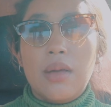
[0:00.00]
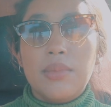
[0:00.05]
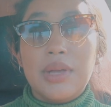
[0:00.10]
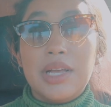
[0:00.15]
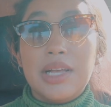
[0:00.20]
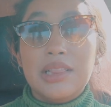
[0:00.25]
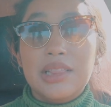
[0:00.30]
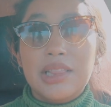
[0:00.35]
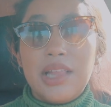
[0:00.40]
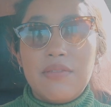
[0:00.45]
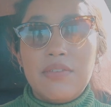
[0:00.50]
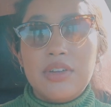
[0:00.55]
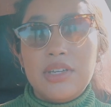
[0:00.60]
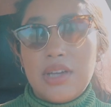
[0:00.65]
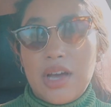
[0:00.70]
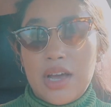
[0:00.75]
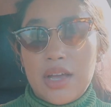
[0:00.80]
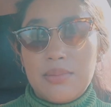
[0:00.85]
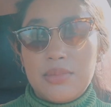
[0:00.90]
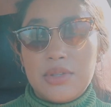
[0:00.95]
11
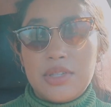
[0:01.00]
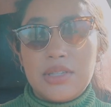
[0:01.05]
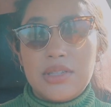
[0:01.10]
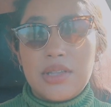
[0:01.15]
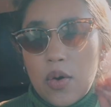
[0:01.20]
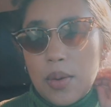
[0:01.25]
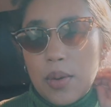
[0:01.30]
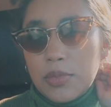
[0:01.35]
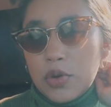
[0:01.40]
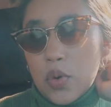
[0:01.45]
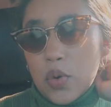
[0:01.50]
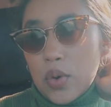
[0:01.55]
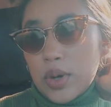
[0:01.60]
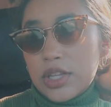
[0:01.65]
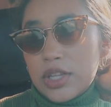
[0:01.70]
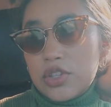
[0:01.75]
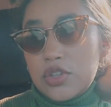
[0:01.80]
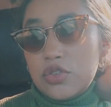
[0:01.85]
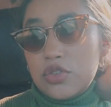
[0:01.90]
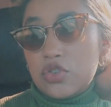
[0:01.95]
times. I'm
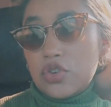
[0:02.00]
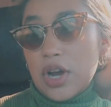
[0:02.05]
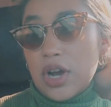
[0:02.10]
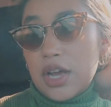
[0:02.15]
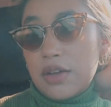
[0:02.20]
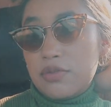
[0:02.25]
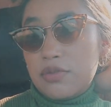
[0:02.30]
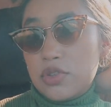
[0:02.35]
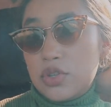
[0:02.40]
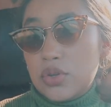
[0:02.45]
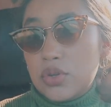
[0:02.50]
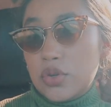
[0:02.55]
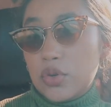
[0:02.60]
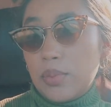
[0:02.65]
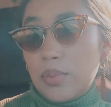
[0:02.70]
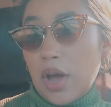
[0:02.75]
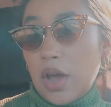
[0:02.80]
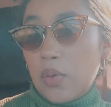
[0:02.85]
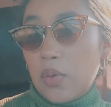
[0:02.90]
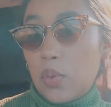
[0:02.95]
going to drive to
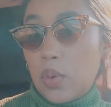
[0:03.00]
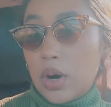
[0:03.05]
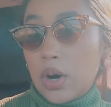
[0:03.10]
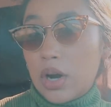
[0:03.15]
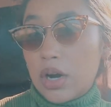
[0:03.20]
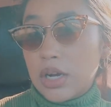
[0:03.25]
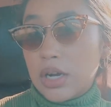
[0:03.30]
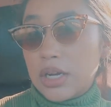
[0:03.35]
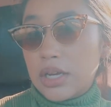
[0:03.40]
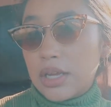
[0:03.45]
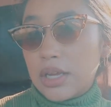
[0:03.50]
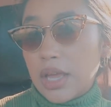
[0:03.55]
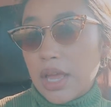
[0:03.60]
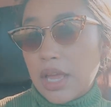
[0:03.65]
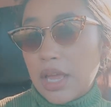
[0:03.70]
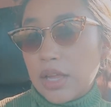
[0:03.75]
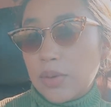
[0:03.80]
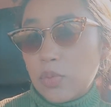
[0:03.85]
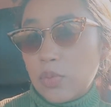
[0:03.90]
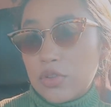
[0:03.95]
my work
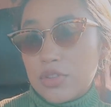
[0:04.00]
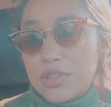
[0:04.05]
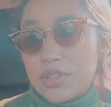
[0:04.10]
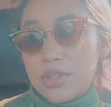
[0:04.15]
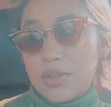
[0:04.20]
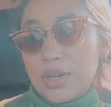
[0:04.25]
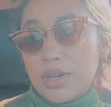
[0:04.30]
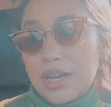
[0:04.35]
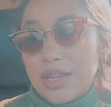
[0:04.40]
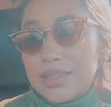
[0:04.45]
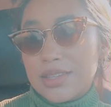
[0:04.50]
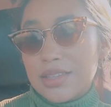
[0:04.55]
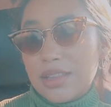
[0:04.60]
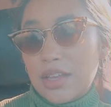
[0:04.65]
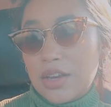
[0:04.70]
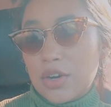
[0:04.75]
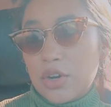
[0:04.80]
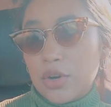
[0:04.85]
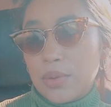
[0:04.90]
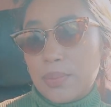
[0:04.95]
and we'll see you guys
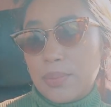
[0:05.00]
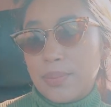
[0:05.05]
later.